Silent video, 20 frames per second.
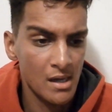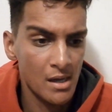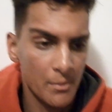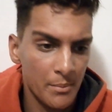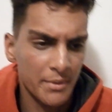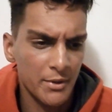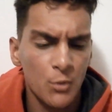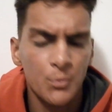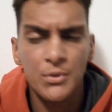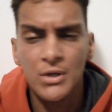
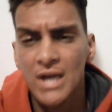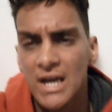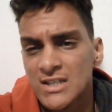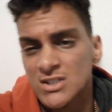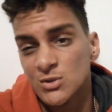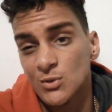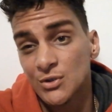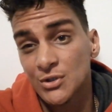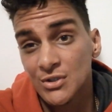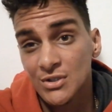But I hope you guys
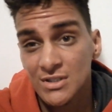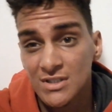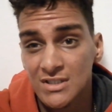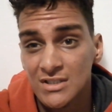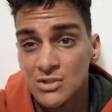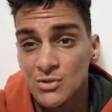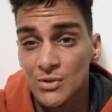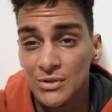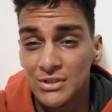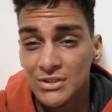
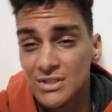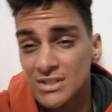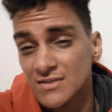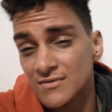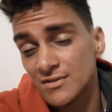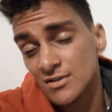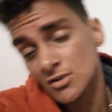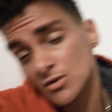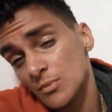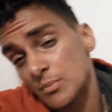enjoyed today's
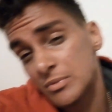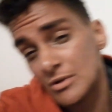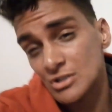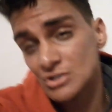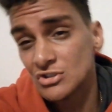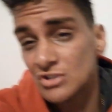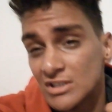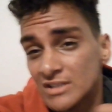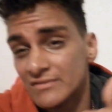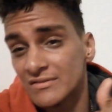video.
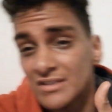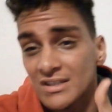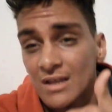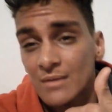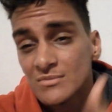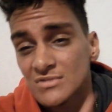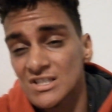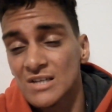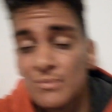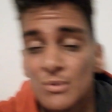Please leave a
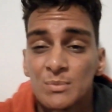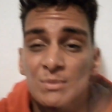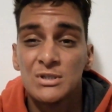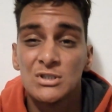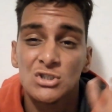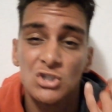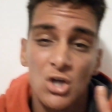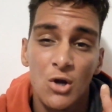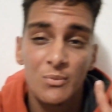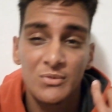thumbs up and please
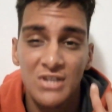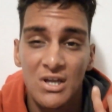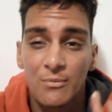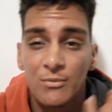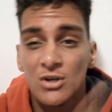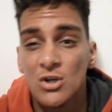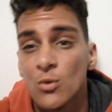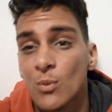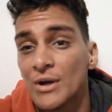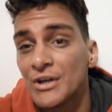do comment down
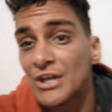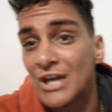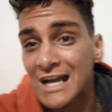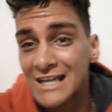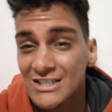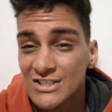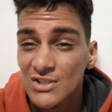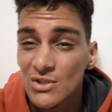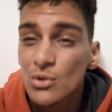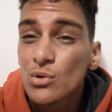below what you
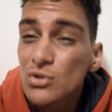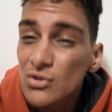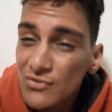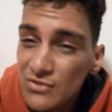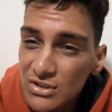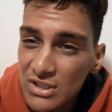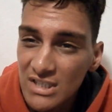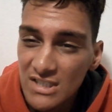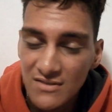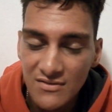guys thought of
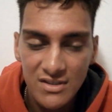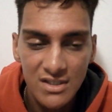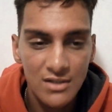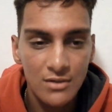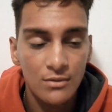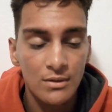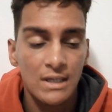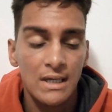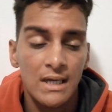today's video.